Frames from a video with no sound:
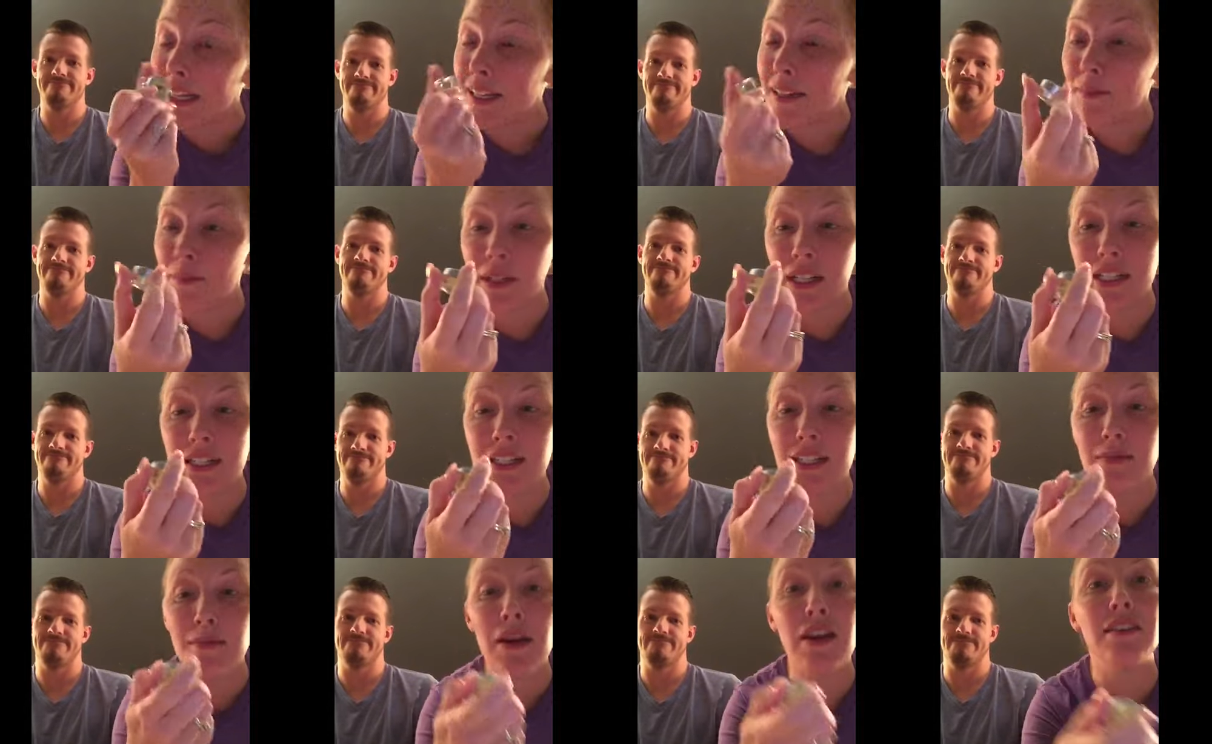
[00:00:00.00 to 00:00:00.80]
Speaker 1: Because it
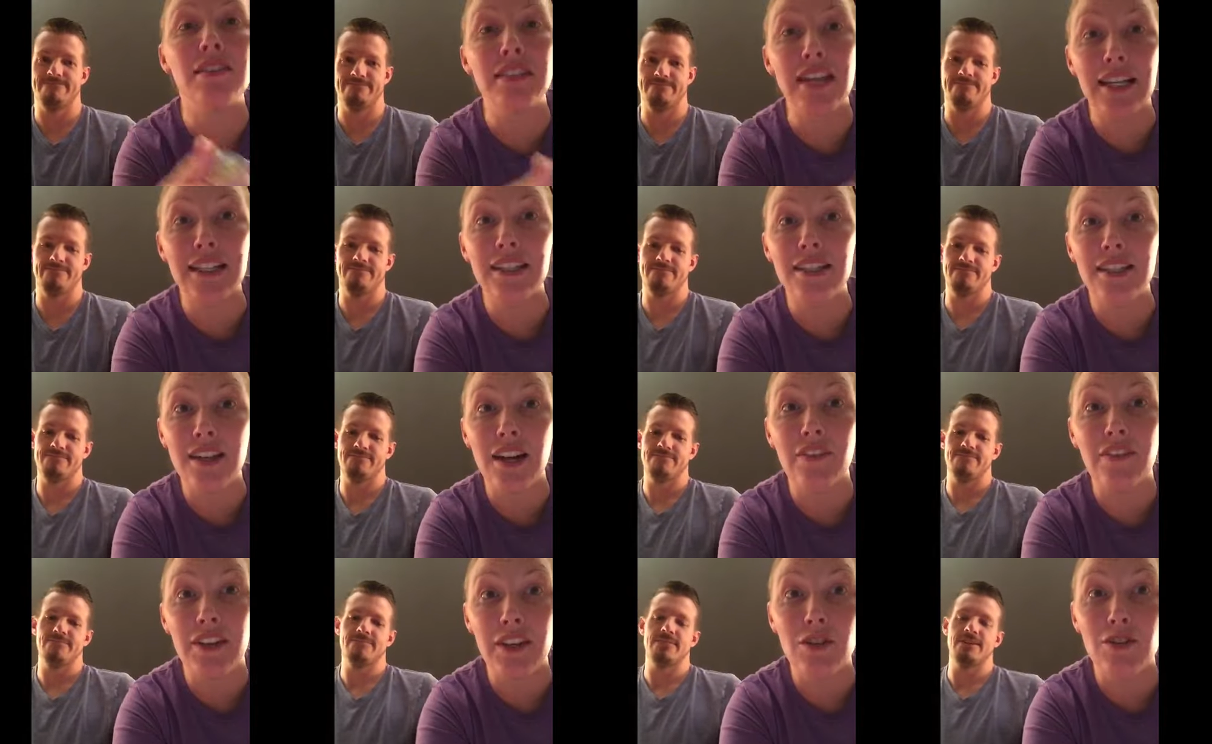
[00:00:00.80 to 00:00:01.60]
smells like the stuff
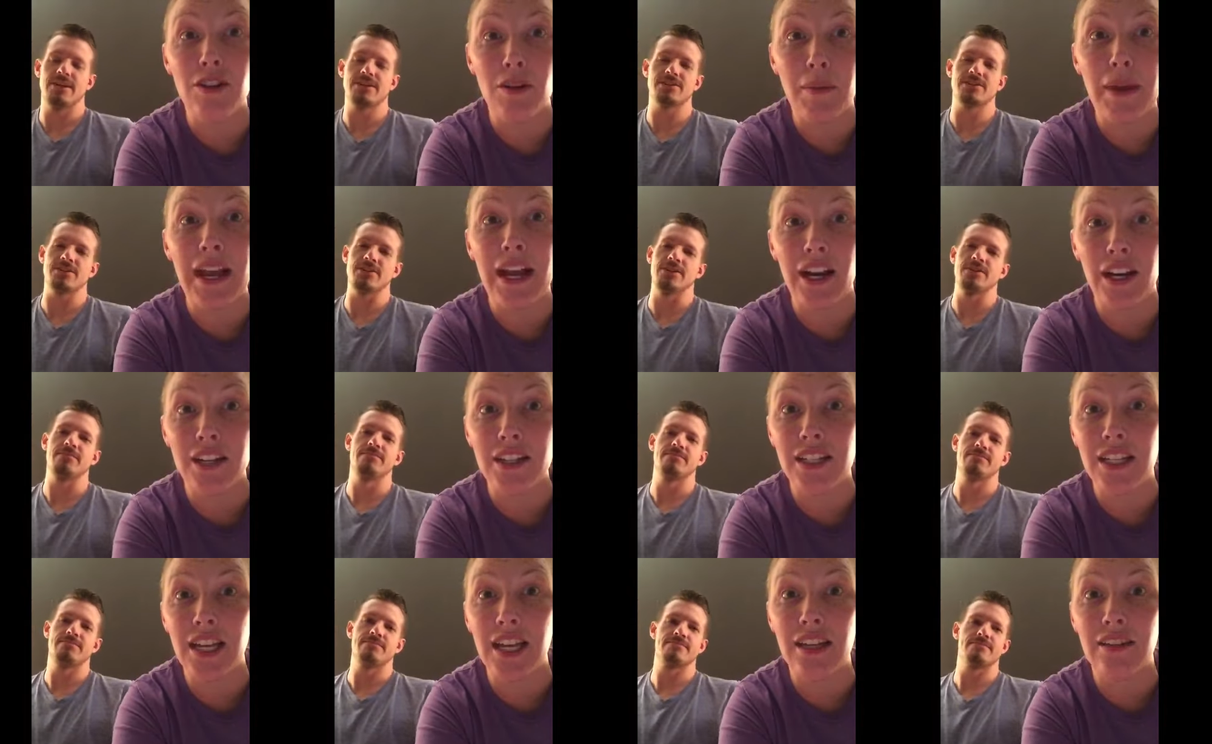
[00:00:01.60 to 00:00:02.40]
I used That's on my good. hair as a
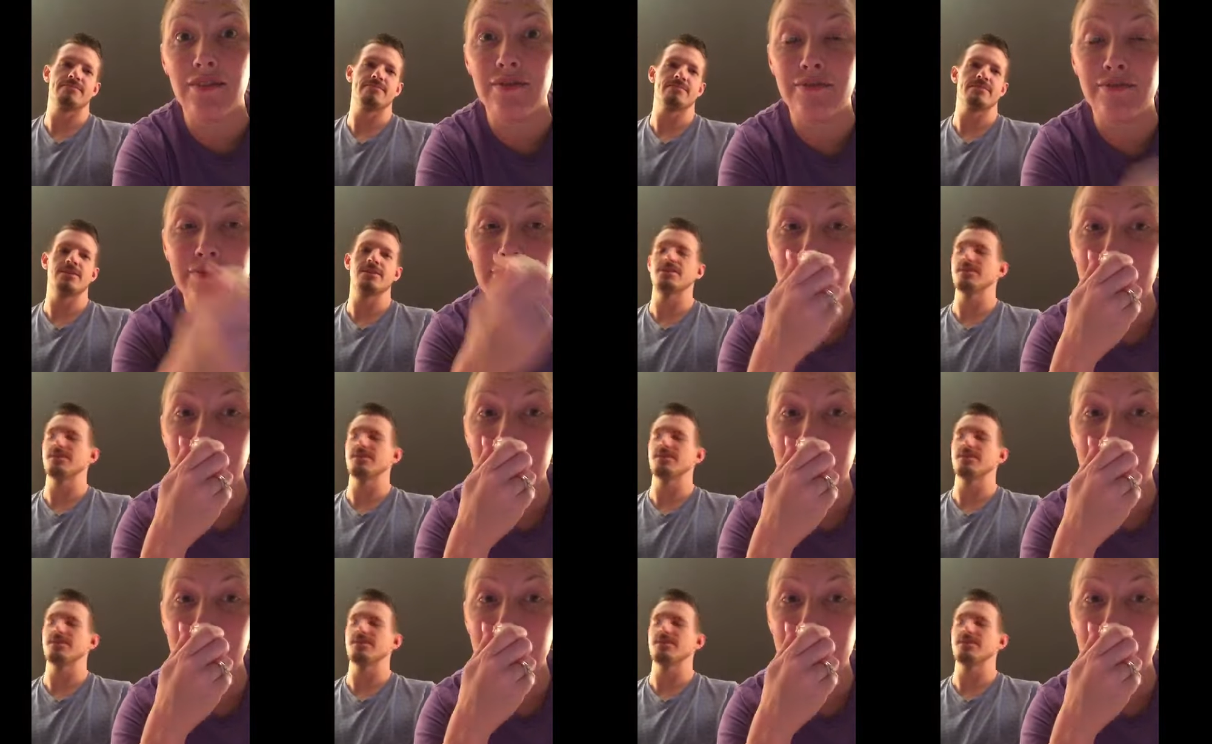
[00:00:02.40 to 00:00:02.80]
kid. Good